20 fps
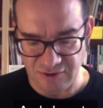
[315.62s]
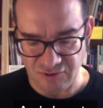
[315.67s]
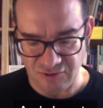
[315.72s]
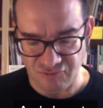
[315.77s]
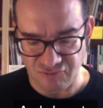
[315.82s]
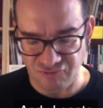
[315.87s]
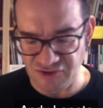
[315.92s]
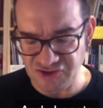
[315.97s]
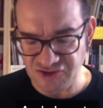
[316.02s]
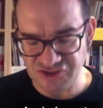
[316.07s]

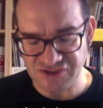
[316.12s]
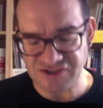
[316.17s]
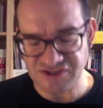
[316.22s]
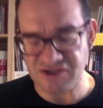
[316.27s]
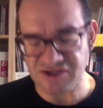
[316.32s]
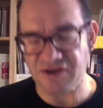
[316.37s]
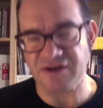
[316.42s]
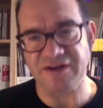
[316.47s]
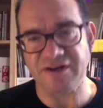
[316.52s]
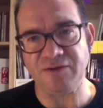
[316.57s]
Richard
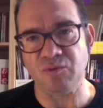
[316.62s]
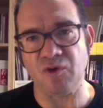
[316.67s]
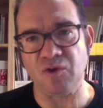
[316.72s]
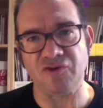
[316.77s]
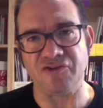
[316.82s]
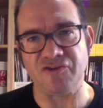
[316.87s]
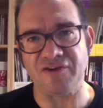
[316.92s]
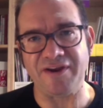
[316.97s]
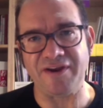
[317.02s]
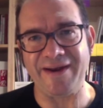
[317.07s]
certainly
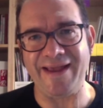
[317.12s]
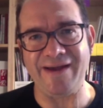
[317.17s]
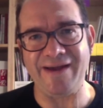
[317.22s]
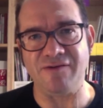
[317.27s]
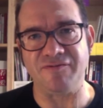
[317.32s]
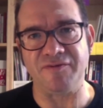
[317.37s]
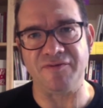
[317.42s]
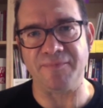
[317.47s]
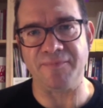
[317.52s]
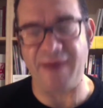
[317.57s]
wasn't an
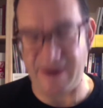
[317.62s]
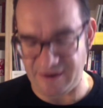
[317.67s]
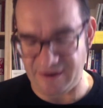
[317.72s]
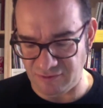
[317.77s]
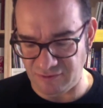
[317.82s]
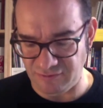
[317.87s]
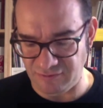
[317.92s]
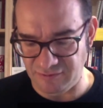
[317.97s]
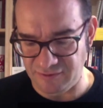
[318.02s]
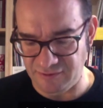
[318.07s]
alpha
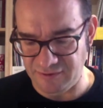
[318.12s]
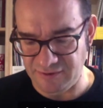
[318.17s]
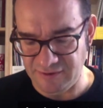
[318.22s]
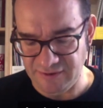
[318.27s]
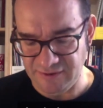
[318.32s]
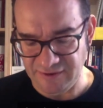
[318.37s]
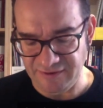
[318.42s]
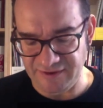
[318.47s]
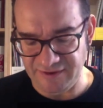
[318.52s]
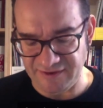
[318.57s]
male,
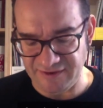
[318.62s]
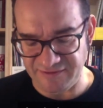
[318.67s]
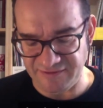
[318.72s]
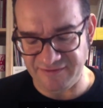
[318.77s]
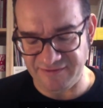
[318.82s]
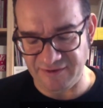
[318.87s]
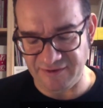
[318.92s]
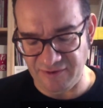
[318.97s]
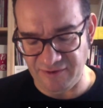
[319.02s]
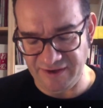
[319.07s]
yet
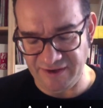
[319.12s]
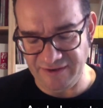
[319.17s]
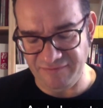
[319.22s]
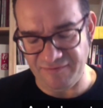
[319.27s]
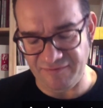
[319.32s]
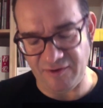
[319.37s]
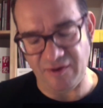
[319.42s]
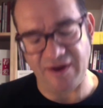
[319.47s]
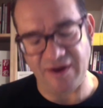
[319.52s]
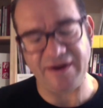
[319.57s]
still he
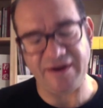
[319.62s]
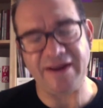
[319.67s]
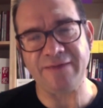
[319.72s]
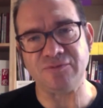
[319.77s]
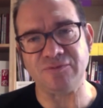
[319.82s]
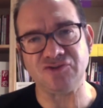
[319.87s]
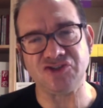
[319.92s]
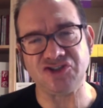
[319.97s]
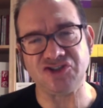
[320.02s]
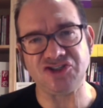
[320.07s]
felt
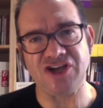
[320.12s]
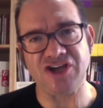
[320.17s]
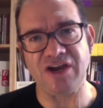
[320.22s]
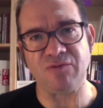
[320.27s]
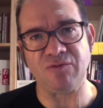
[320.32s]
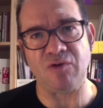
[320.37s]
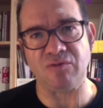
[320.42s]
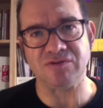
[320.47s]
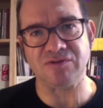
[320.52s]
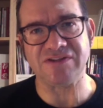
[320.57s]
unable to share
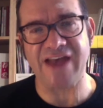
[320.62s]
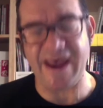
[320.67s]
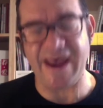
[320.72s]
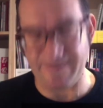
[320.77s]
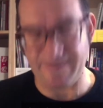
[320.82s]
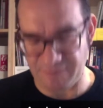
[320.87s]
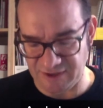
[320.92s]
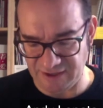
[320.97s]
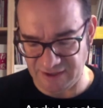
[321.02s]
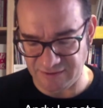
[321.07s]
what was
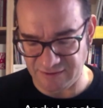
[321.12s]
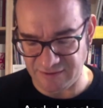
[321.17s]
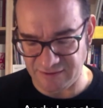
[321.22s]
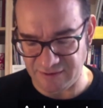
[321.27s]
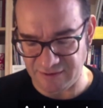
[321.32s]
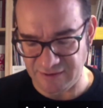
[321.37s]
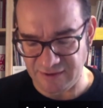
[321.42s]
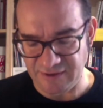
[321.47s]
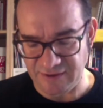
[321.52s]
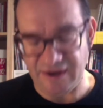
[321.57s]
happening
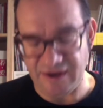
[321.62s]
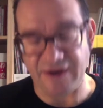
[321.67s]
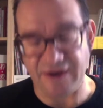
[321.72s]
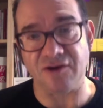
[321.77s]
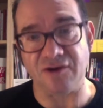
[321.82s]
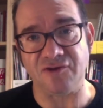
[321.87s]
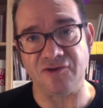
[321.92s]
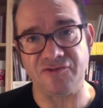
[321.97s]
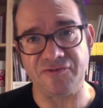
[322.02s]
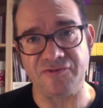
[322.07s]
and
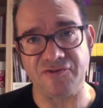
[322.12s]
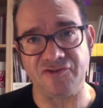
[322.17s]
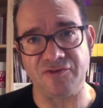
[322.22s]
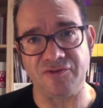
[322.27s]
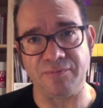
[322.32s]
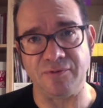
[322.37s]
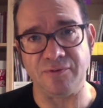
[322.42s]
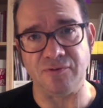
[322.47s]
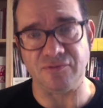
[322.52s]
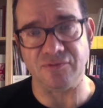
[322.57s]
asked for
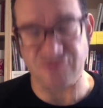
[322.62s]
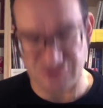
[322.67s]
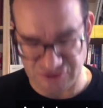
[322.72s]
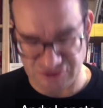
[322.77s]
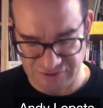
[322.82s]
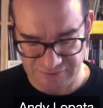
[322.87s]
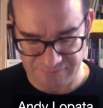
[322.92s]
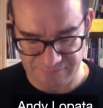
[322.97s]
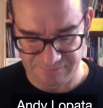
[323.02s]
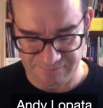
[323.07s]
support.
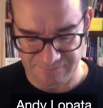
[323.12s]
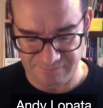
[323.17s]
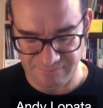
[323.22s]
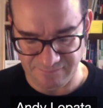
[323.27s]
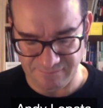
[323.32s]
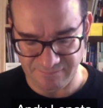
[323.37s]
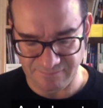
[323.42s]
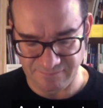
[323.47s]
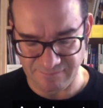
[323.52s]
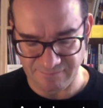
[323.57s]

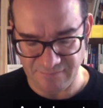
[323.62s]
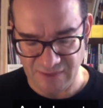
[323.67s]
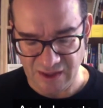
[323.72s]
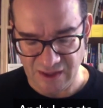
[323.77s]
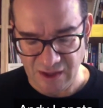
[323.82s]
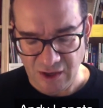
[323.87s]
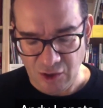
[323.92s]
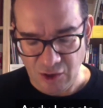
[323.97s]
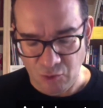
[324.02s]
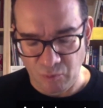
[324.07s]

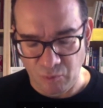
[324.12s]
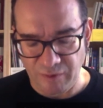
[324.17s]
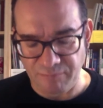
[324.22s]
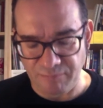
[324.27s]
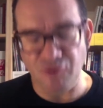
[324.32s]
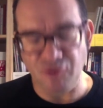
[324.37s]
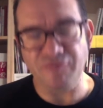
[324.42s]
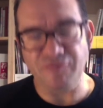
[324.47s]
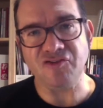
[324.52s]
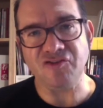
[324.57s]
We're
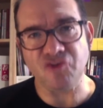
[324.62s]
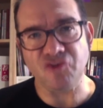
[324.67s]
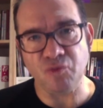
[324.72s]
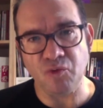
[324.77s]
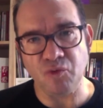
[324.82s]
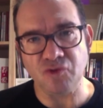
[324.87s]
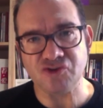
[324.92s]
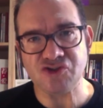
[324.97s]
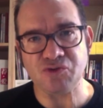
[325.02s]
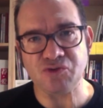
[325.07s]
moving
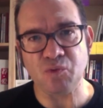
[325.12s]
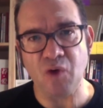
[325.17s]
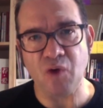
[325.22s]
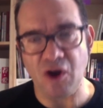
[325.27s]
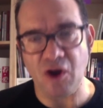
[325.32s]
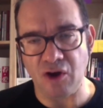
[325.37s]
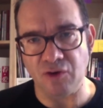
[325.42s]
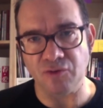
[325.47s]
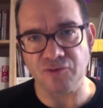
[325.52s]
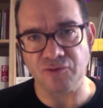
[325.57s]
towards a
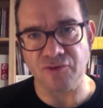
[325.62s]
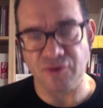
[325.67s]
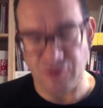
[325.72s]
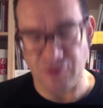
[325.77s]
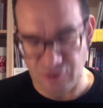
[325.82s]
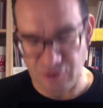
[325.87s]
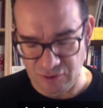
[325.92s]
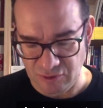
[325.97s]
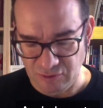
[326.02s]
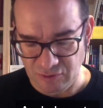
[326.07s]
world
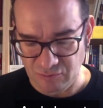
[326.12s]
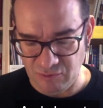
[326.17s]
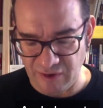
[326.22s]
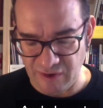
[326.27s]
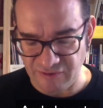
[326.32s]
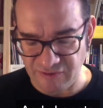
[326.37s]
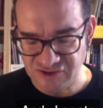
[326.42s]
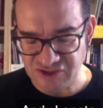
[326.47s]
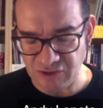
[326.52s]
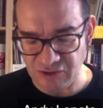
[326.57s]

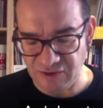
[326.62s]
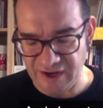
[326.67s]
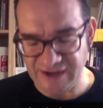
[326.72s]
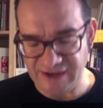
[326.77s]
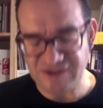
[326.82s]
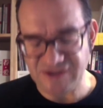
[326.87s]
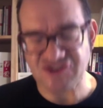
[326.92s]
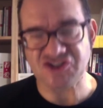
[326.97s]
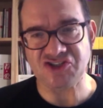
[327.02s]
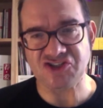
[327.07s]
where it's okay
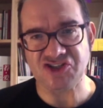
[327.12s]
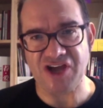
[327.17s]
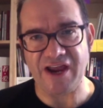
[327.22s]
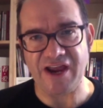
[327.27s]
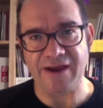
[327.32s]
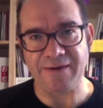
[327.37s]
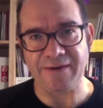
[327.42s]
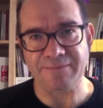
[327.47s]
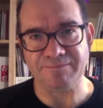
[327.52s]
to share,